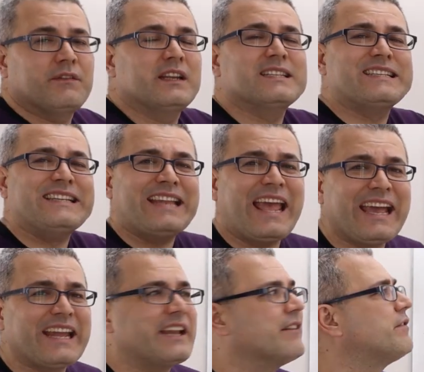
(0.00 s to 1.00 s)
is
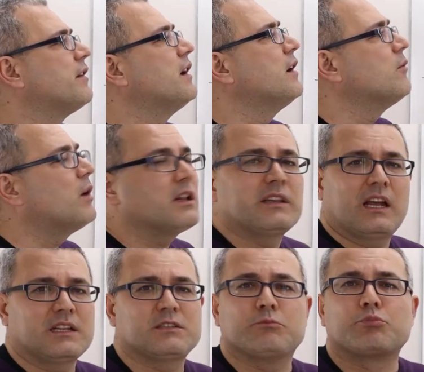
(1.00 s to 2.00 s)
negative, well,
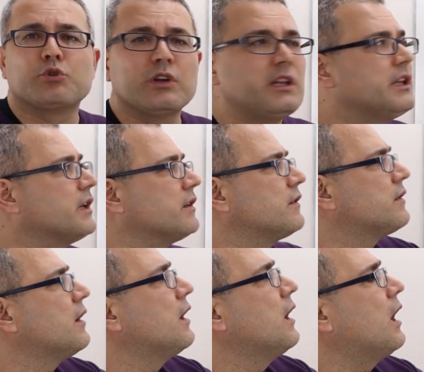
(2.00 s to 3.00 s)
that's
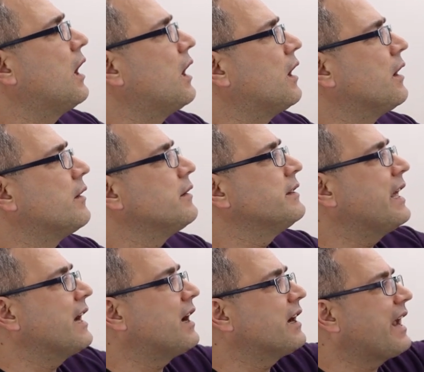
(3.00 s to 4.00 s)
brilliant.
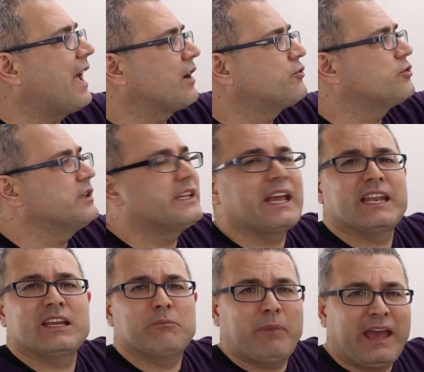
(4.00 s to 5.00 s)
They are actually
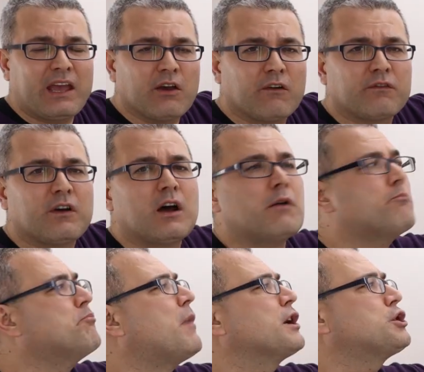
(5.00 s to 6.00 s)
getting payoff
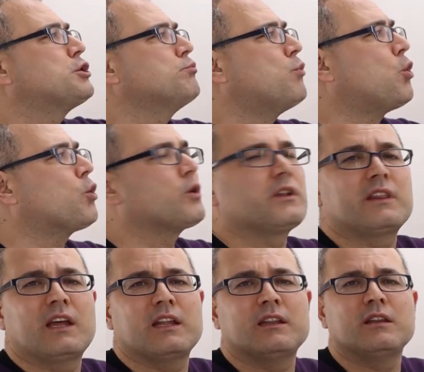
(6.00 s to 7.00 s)
much more
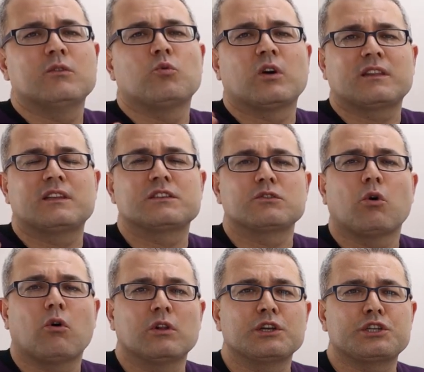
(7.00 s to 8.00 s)
than what this
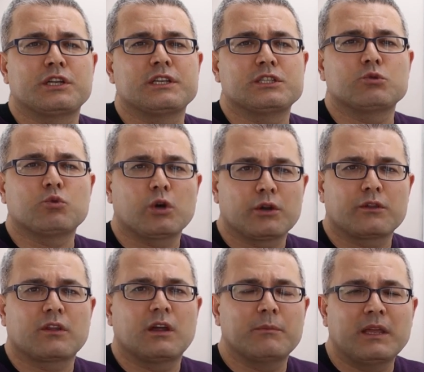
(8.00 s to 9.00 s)
coalition is
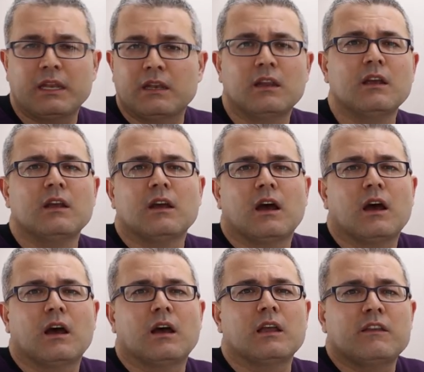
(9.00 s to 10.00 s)
worth. I mean,
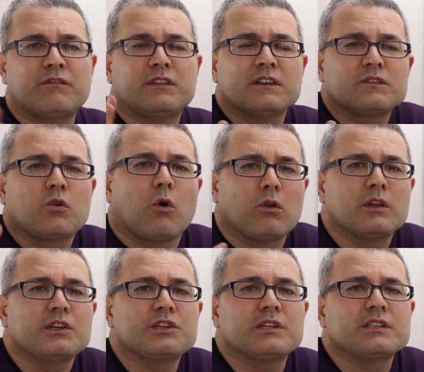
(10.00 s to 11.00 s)
if this
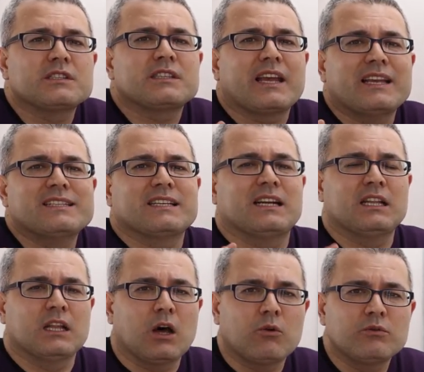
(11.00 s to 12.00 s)
coalition stays
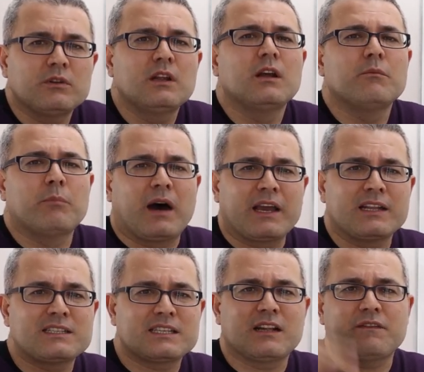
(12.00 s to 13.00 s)
alone by
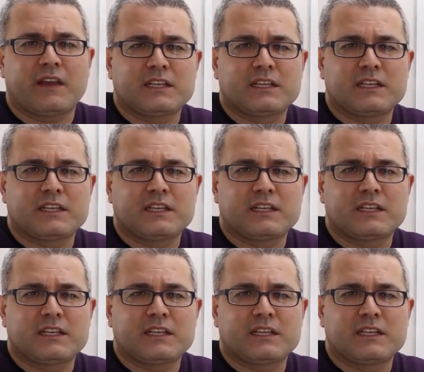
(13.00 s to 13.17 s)
itself,